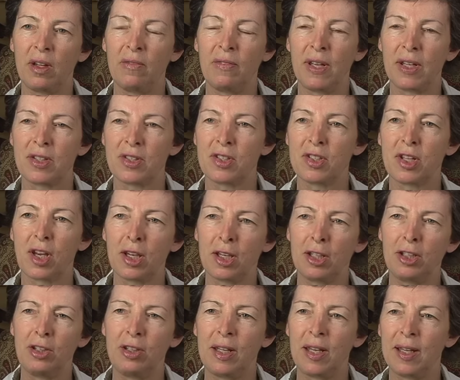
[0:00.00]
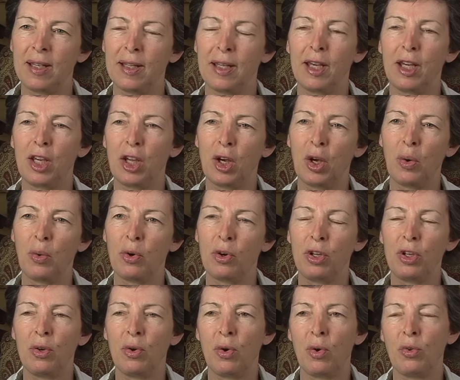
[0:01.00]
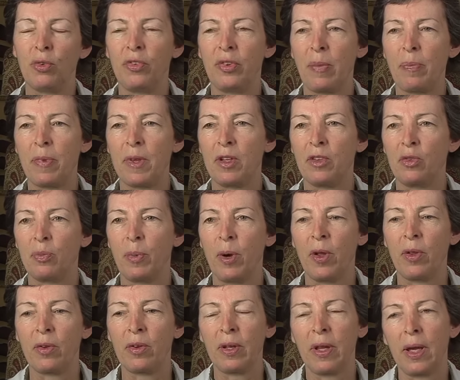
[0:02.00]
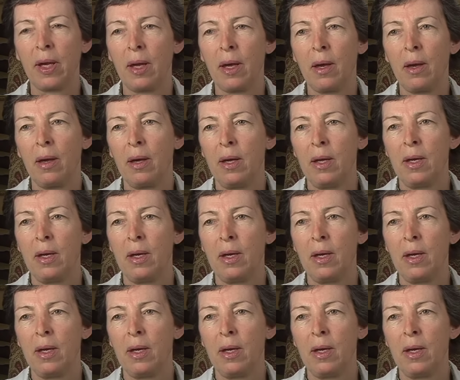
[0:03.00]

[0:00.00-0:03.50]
of gets stuck and you can't let go, or you hold something smaller like a,